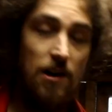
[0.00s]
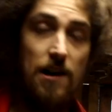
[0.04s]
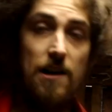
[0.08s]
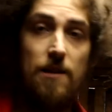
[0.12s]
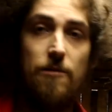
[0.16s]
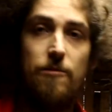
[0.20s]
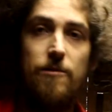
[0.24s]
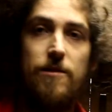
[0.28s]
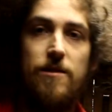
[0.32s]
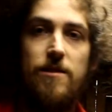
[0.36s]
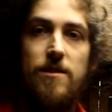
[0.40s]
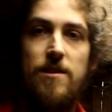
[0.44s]

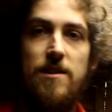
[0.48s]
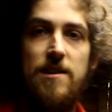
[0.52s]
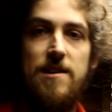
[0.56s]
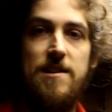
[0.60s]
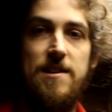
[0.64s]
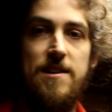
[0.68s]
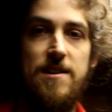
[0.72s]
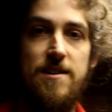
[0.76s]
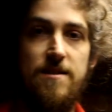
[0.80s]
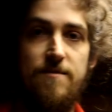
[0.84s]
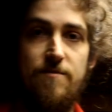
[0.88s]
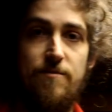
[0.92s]
I
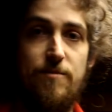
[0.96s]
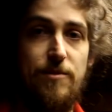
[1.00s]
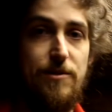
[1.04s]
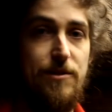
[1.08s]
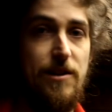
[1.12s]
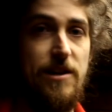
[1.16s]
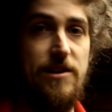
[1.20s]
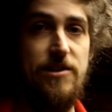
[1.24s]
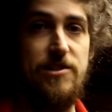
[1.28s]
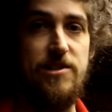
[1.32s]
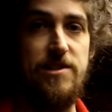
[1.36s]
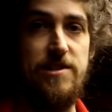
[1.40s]
will
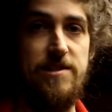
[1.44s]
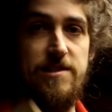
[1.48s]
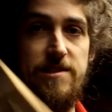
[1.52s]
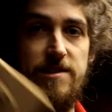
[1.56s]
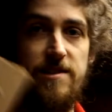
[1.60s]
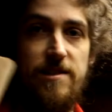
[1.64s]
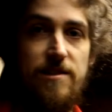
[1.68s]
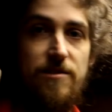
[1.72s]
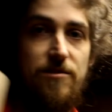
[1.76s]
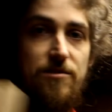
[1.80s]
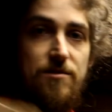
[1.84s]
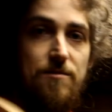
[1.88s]
potentially
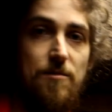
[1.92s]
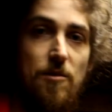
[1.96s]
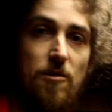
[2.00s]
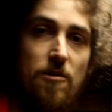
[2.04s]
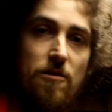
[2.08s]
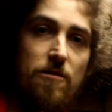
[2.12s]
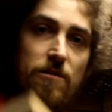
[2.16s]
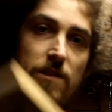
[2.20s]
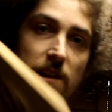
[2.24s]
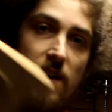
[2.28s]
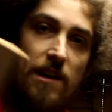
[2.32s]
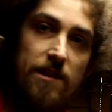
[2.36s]
see you
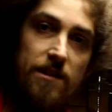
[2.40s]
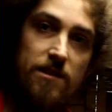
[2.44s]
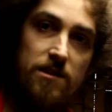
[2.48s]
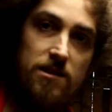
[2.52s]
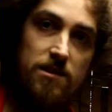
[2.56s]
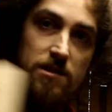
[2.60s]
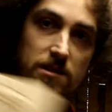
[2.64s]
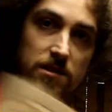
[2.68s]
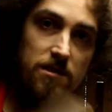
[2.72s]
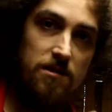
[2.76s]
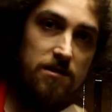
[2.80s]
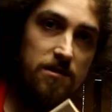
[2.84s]
tomorrow to get
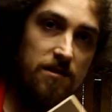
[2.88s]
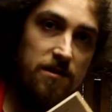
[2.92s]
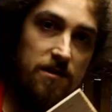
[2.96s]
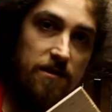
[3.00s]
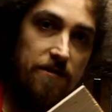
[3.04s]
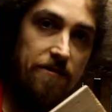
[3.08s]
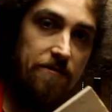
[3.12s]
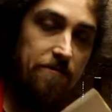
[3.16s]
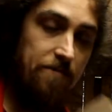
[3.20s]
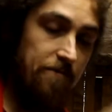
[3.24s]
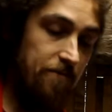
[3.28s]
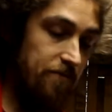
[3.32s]
this
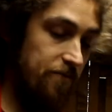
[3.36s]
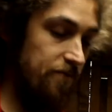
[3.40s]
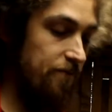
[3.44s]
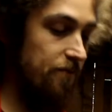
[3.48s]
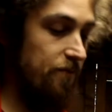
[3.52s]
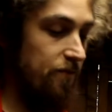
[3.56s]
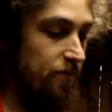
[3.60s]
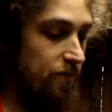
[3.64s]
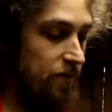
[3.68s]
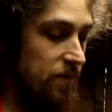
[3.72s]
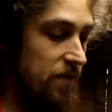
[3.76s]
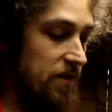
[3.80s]

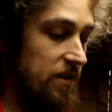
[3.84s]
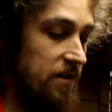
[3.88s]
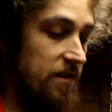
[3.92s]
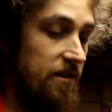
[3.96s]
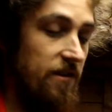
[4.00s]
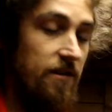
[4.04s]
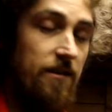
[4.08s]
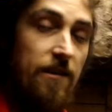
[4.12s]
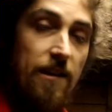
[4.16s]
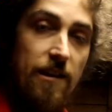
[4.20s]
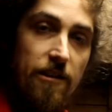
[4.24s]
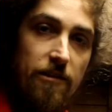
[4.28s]

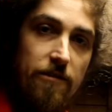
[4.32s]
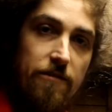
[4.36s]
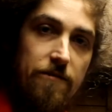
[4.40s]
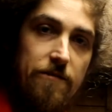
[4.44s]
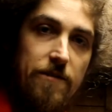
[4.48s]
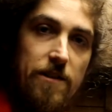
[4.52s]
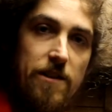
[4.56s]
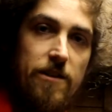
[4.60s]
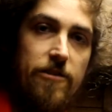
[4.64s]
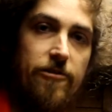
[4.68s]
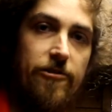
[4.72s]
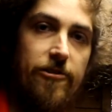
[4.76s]
section
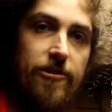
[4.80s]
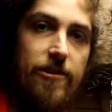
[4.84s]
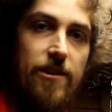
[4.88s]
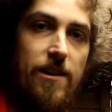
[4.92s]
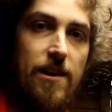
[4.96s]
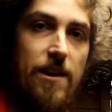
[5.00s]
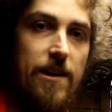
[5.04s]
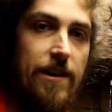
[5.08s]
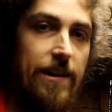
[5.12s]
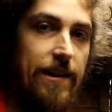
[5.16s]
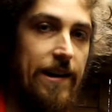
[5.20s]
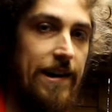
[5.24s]
finished,
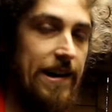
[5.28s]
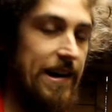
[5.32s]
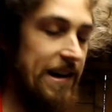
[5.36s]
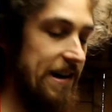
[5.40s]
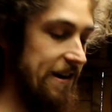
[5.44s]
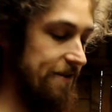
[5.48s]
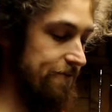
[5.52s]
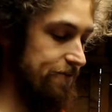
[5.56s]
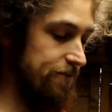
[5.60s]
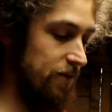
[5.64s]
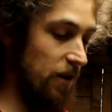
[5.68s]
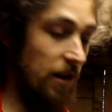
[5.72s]

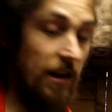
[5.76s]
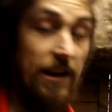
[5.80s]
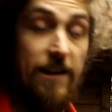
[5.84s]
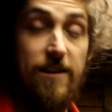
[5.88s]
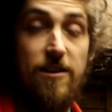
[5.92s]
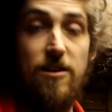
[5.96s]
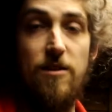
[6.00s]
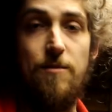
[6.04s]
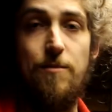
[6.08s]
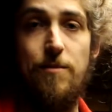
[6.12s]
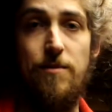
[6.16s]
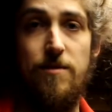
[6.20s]

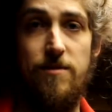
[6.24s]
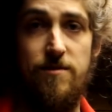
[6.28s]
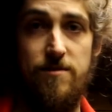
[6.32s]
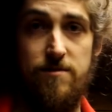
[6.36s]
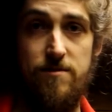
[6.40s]
cleaned up,